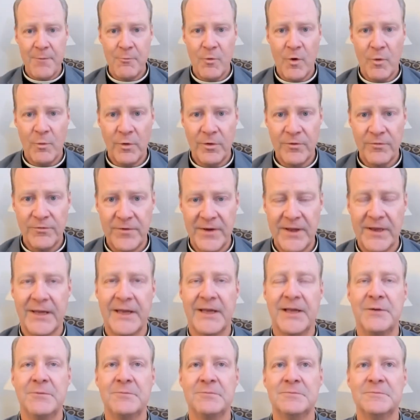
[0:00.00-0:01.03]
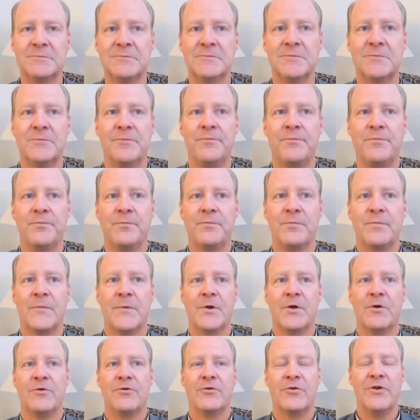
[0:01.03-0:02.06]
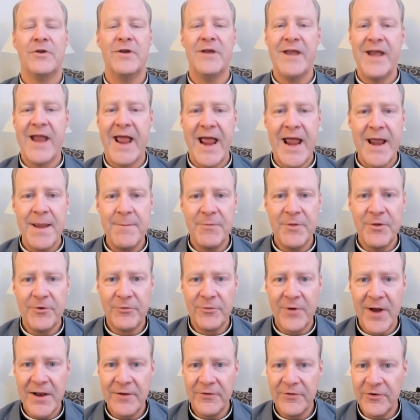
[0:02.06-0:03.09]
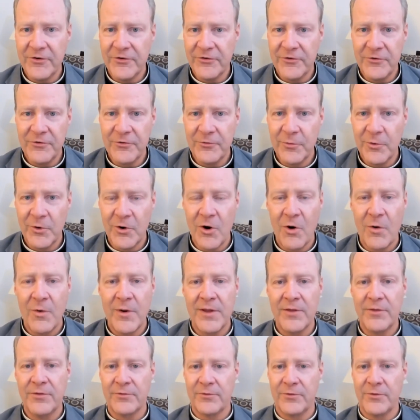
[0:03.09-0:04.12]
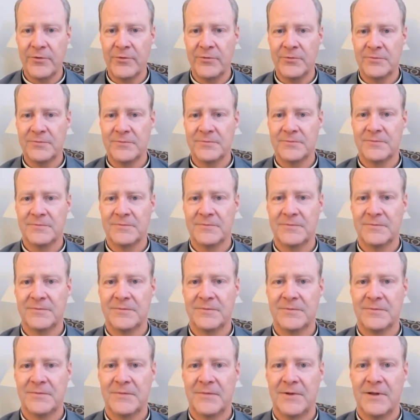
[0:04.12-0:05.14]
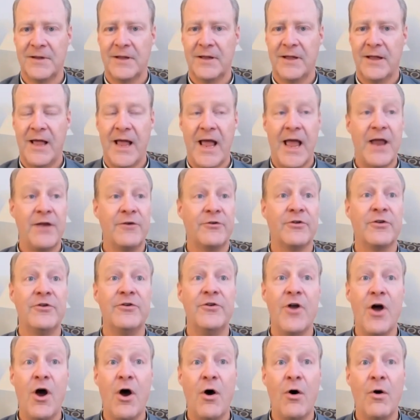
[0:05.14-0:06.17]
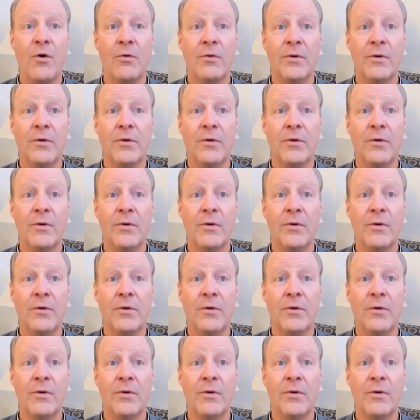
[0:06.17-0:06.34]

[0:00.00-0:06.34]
we're feeling, to name the transitions we're going through, and to know